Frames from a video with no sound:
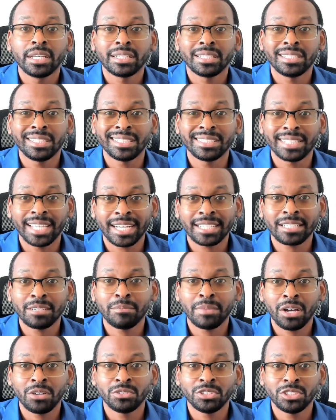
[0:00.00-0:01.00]
the exact
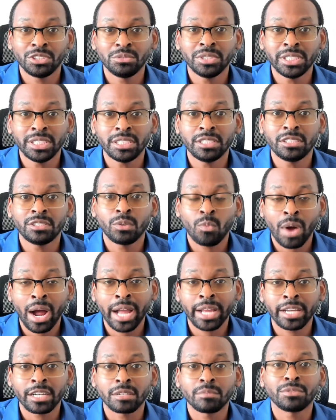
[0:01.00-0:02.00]
amount you need to
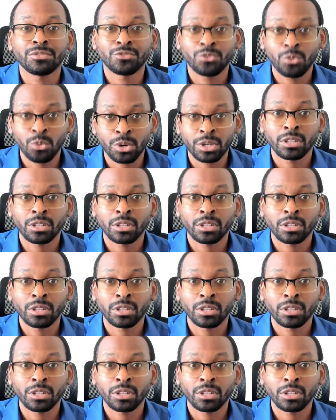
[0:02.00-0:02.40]
wire before